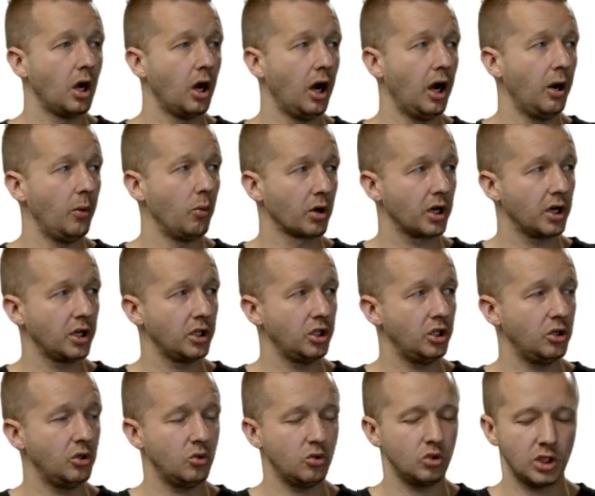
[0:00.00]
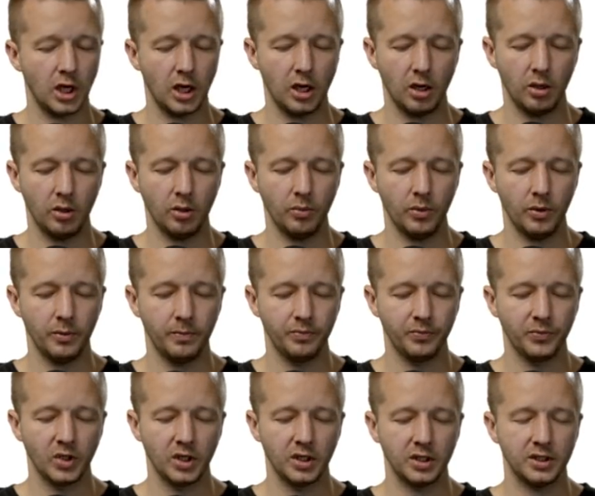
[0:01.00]
Uh, we're going to use um,
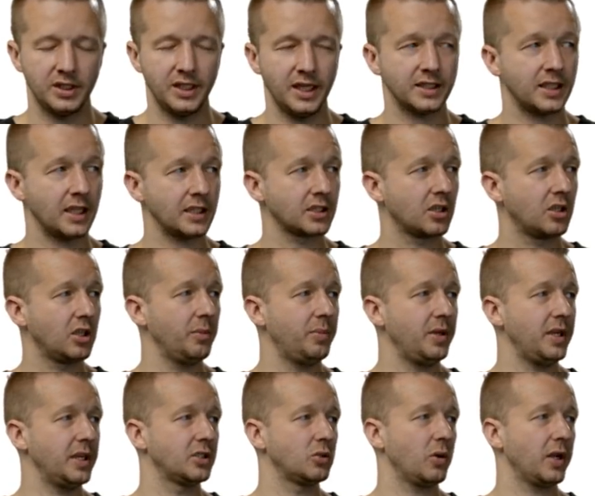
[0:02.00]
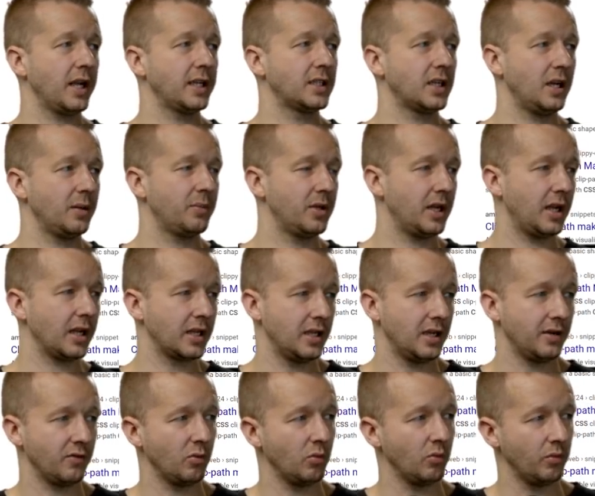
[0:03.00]
CSS Clippy is what I type in. I can
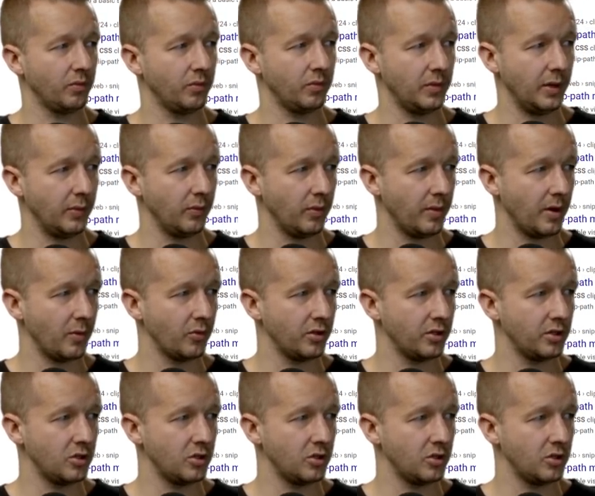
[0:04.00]
never, never remember